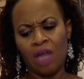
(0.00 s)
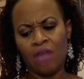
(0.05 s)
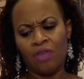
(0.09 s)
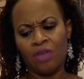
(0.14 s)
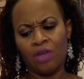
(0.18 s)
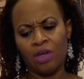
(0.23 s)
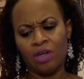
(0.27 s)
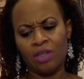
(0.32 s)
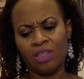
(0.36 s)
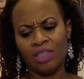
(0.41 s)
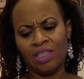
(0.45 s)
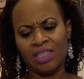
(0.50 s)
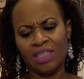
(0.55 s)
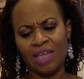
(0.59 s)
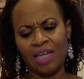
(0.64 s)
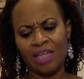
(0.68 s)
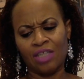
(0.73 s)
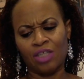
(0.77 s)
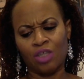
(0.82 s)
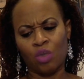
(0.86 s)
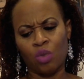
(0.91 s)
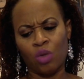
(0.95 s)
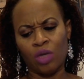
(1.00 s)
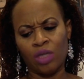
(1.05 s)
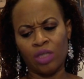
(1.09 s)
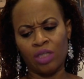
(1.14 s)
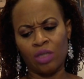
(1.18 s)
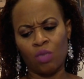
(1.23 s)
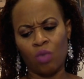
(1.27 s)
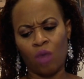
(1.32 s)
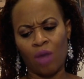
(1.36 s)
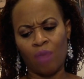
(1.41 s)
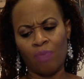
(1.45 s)
that are designed to
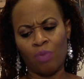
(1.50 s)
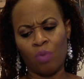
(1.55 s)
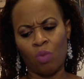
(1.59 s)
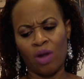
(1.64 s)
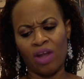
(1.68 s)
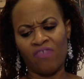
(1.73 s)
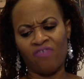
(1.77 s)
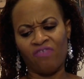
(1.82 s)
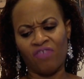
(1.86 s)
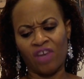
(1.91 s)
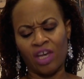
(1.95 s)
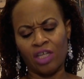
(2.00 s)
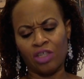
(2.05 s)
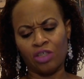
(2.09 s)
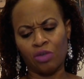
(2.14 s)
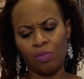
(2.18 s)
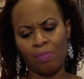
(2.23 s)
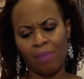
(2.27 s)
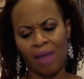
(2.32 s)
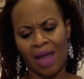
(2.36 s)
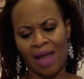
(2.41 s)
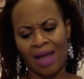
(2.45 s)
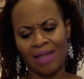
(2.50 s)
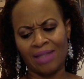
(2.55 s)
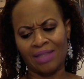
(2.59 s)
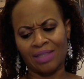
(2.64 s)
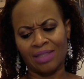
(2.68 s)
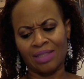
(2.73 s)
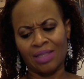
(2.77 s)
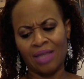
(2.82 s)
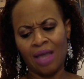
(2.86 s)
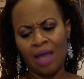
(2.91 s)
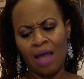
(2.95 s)
quickly wipe away facial
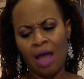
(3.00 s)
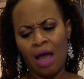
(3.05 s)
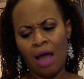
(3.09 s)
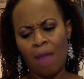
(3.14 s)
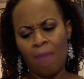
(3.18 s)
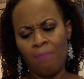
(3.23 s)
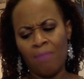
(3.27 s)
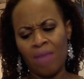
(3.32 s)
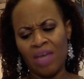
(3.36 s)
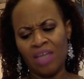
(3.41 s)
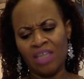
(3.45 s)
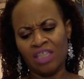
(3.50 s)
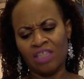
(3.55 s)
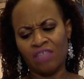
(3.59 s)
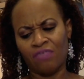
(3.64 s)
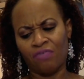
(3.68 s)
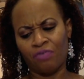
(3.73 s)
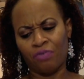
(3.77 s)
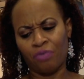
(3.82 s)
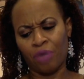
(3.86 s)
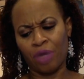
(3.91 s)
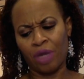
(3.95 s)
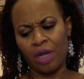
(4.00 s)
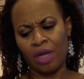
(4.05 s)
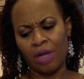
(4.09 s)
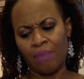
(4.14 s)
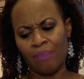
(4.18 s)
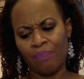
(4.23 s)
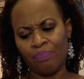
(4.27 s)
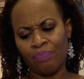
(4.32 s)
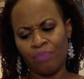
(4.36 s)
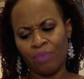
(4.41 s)
masks mess free.